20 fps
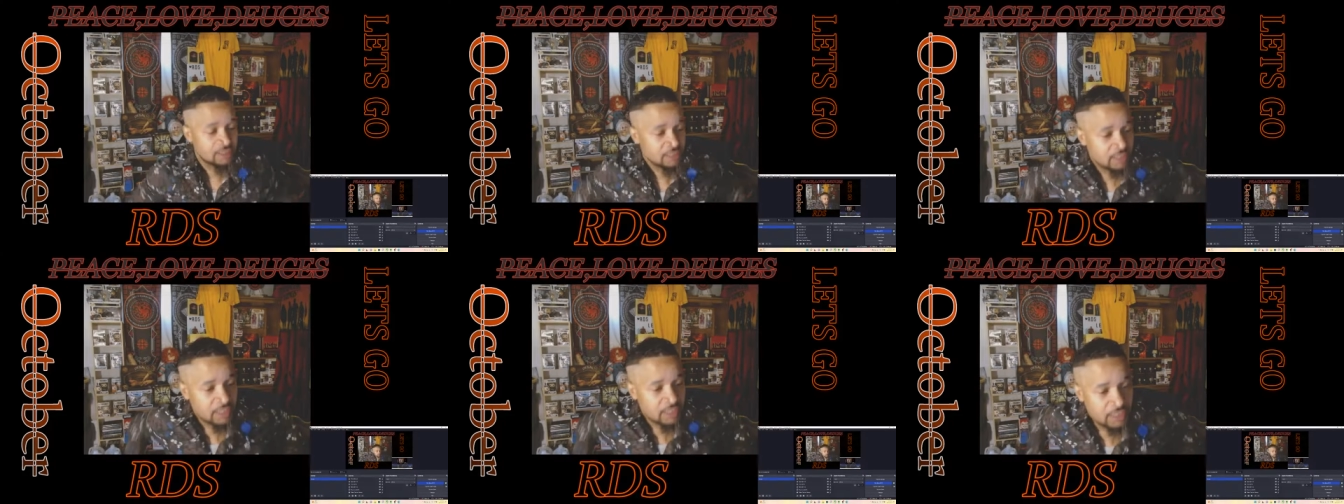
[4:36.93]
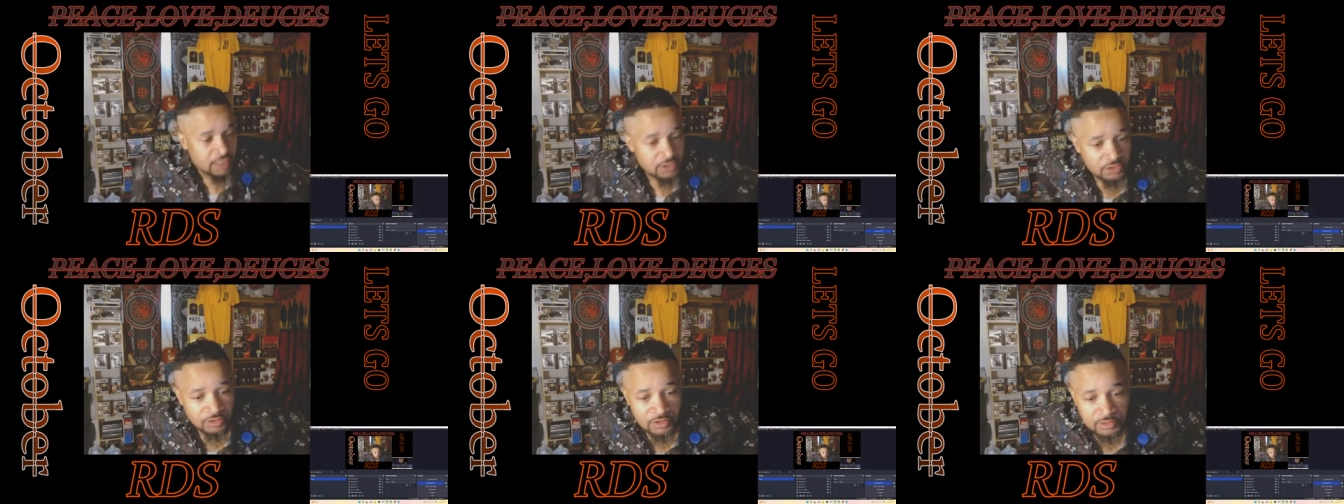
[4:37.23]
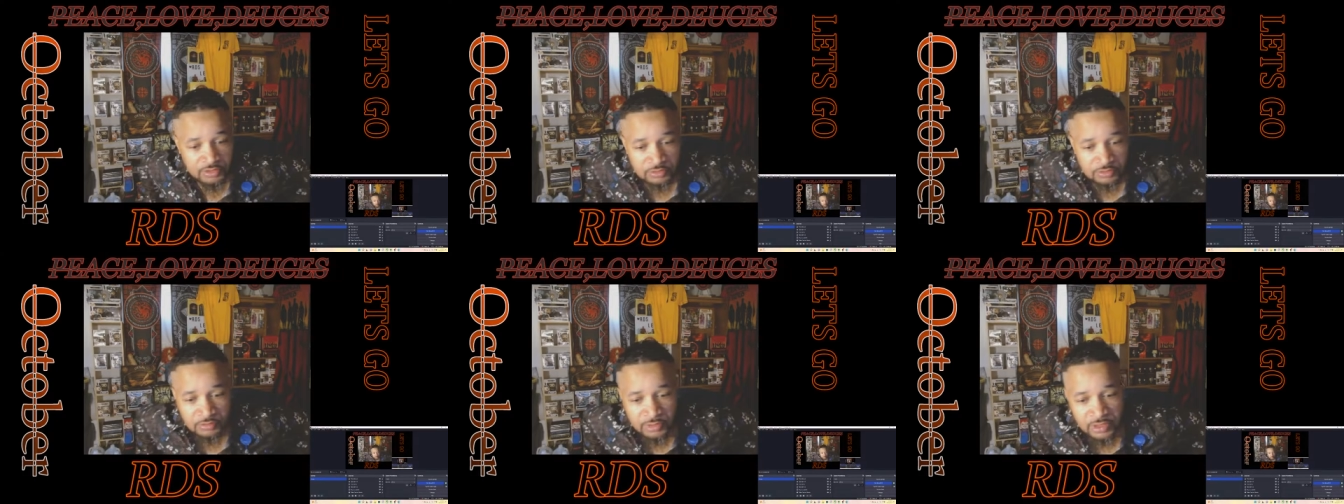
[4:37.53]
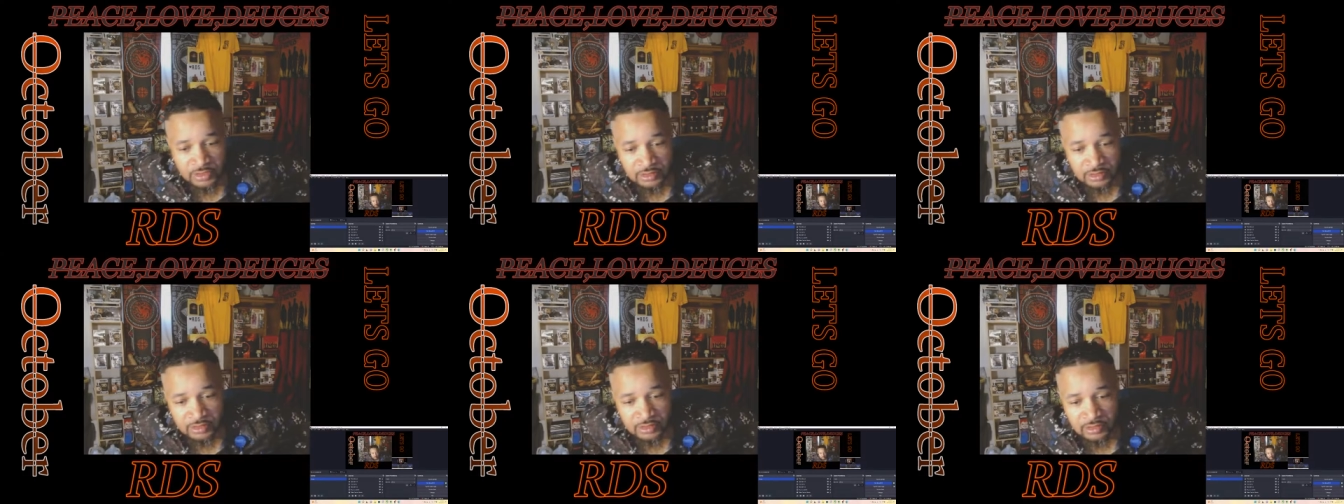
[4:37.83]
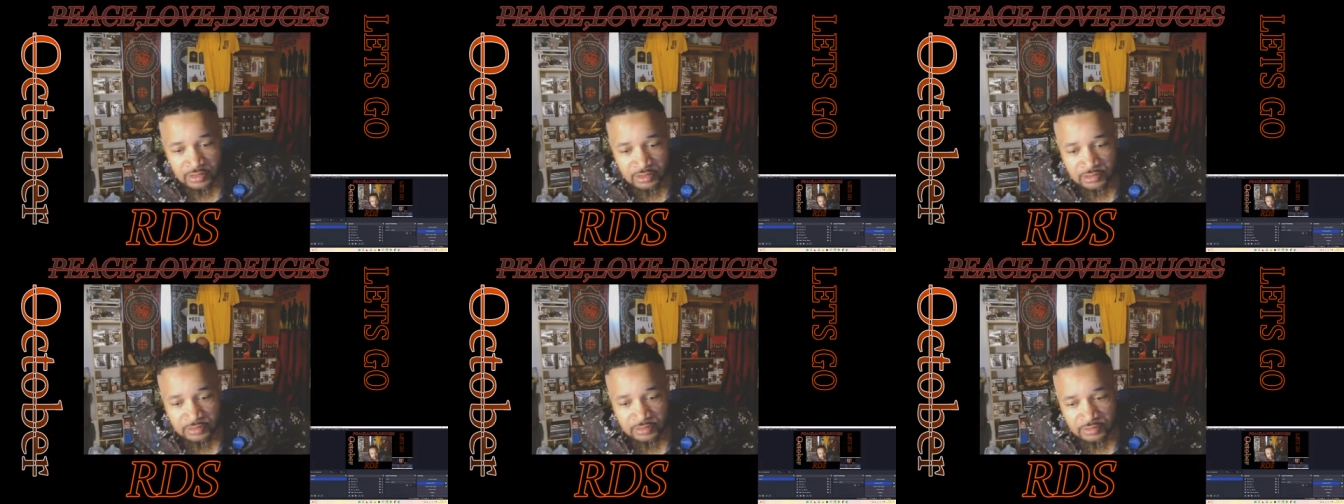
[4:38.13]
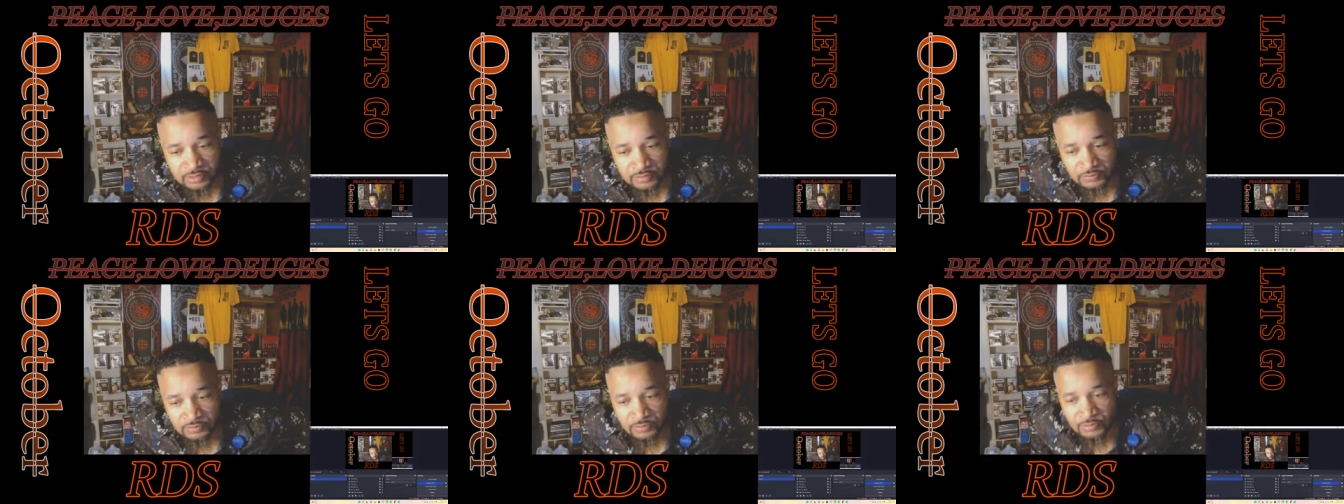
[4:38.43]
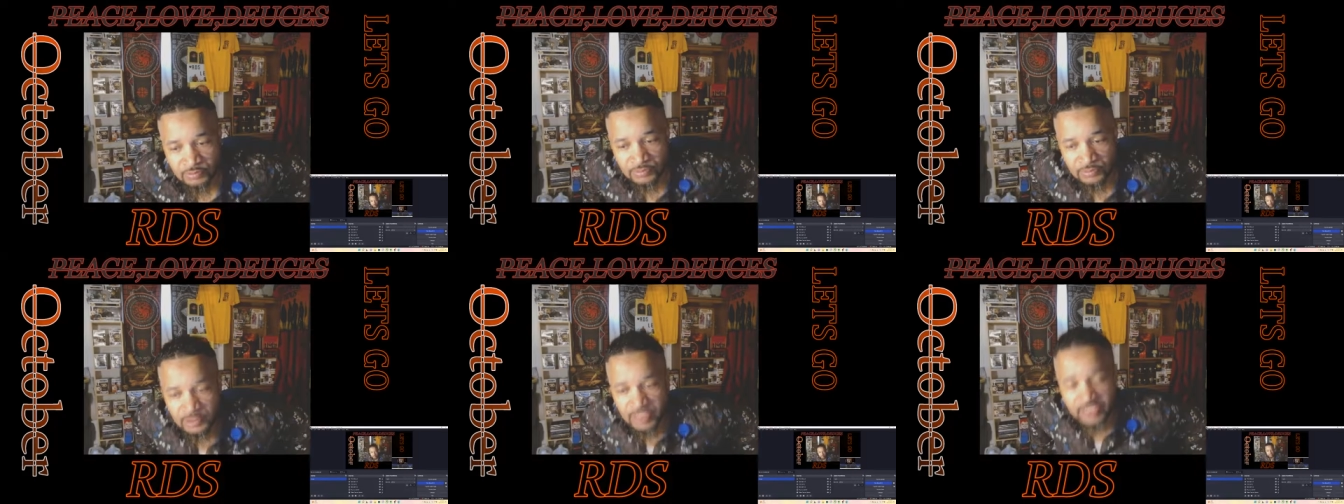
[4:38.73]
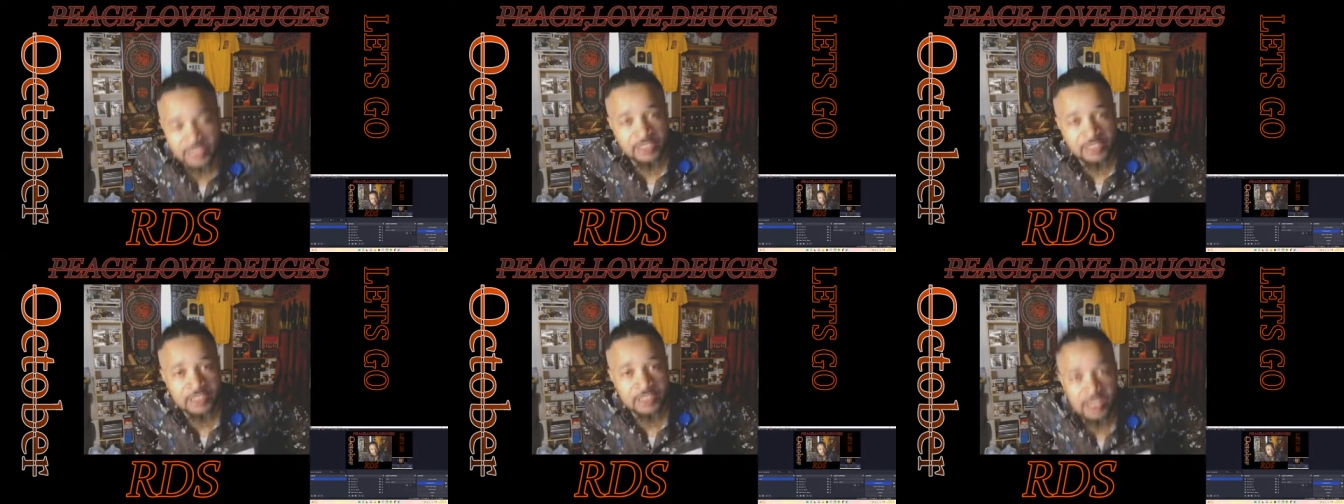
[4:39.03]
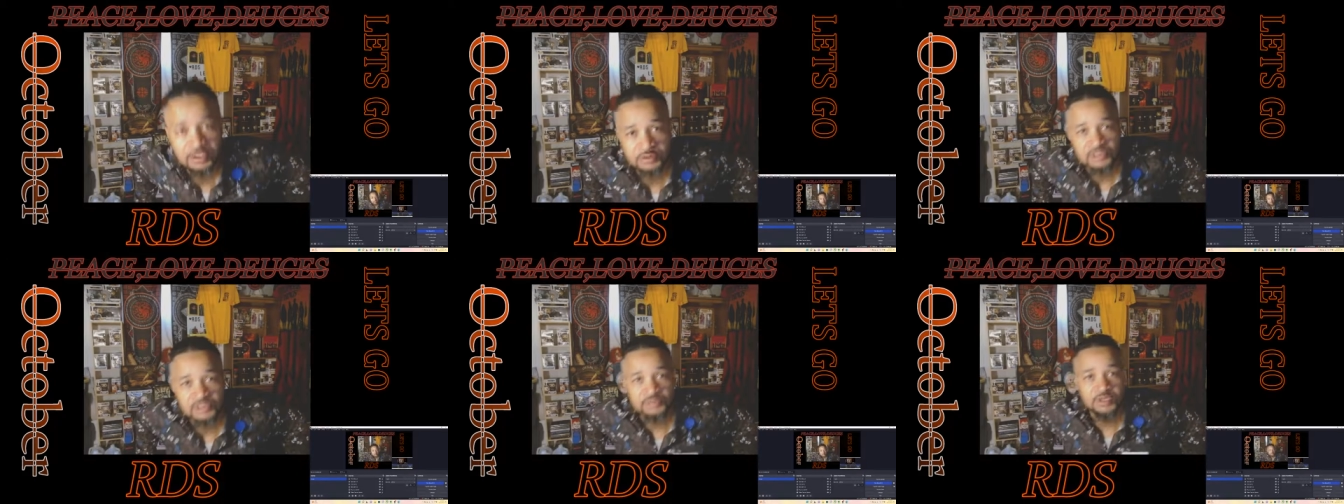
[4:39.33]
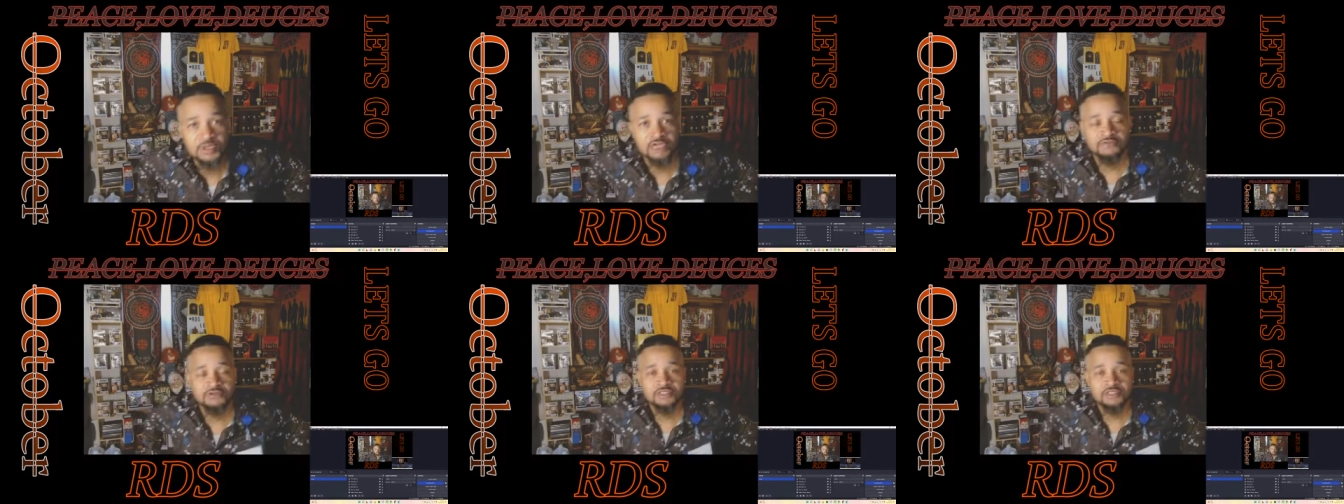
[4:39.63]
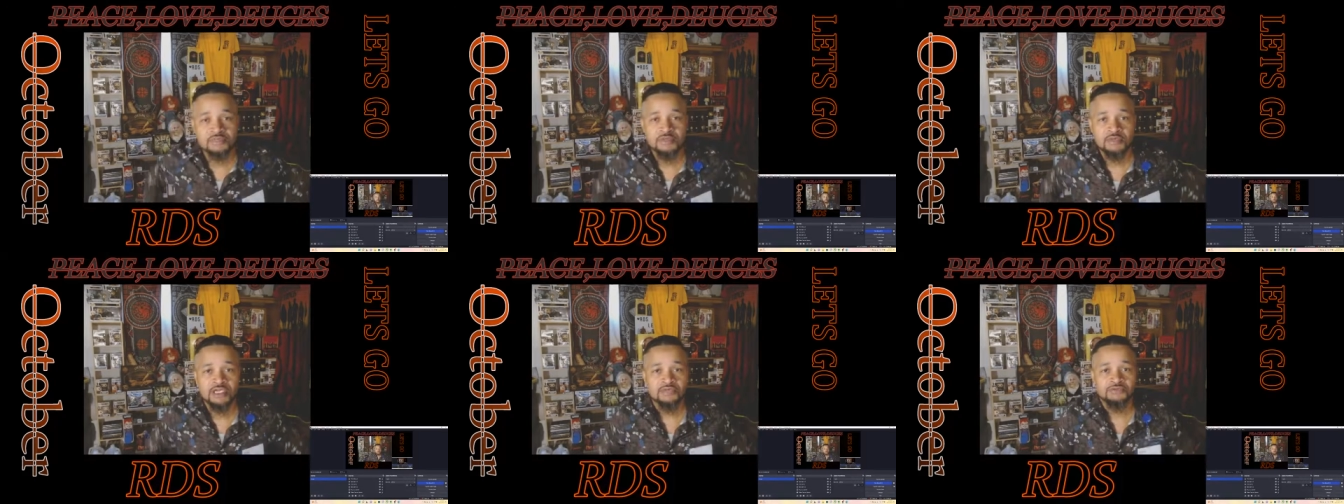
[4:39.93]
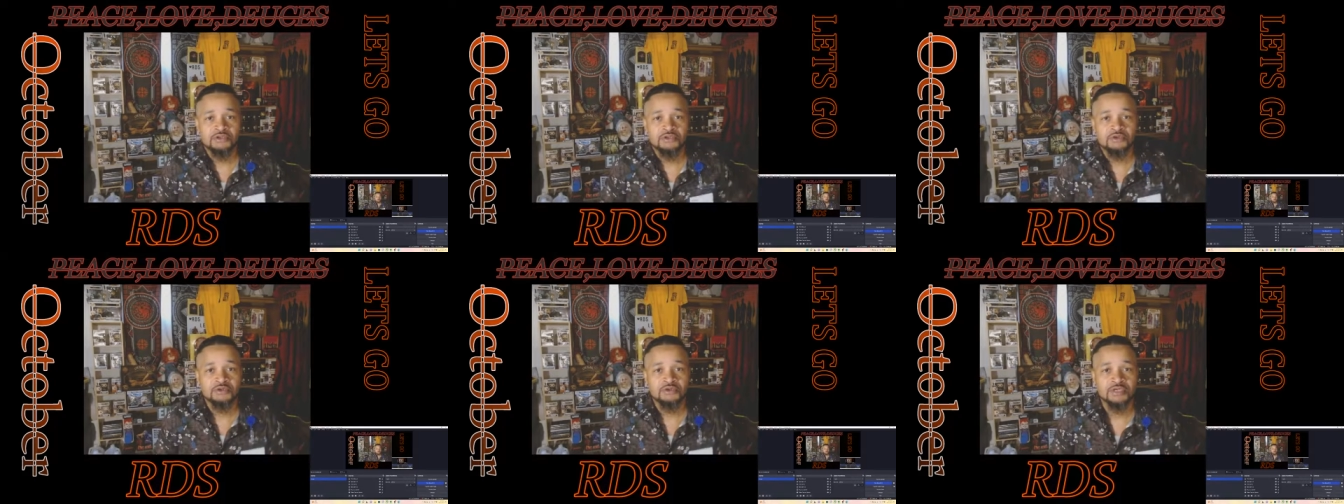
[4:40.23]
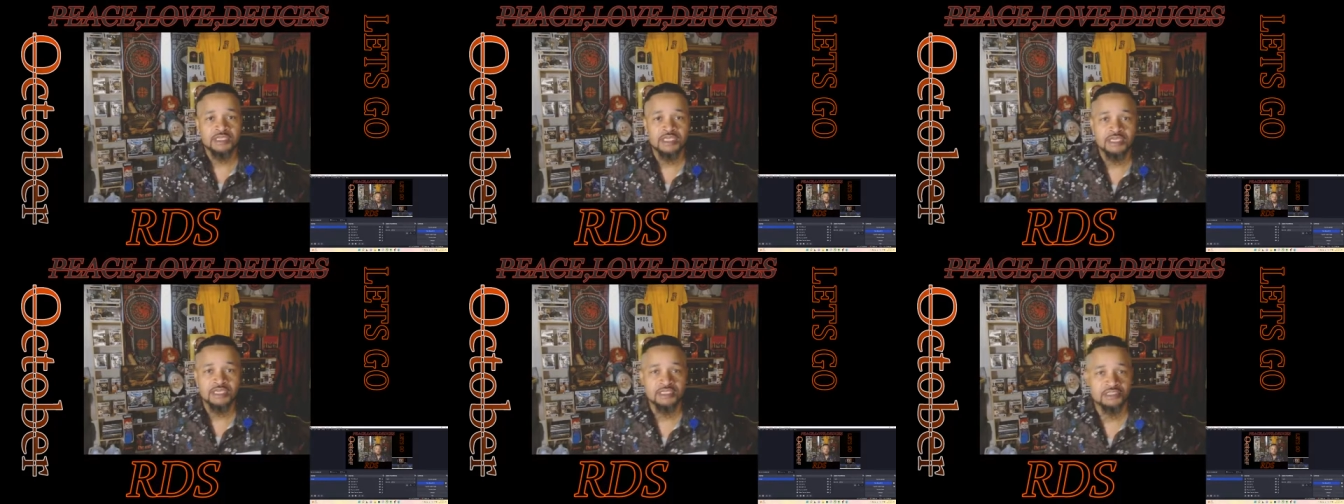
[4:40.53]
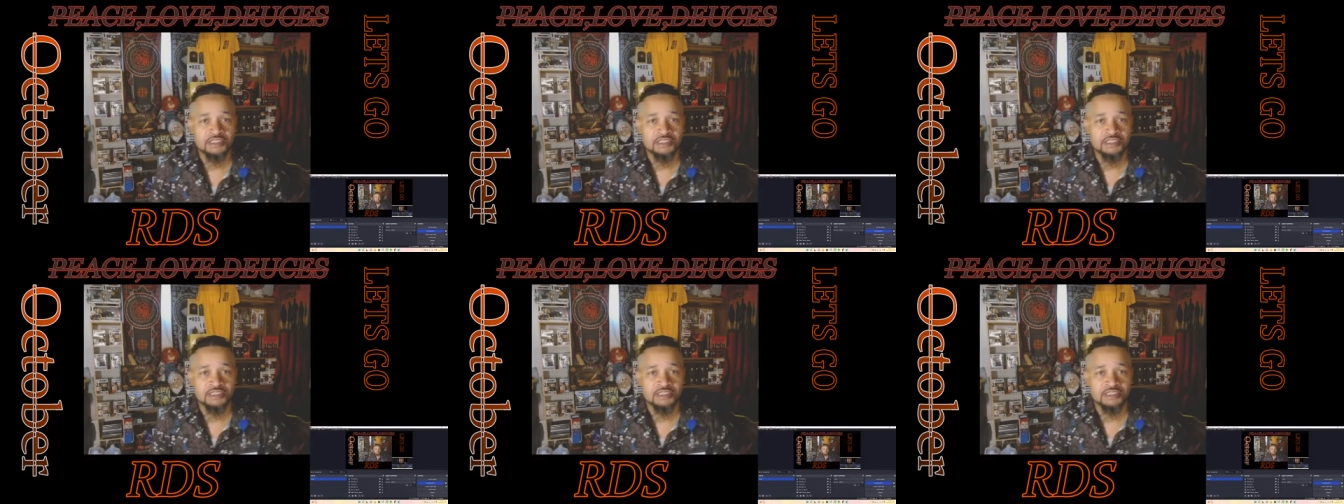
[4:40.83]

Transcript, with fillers: you know, I got a lot of respect for this man for doing that.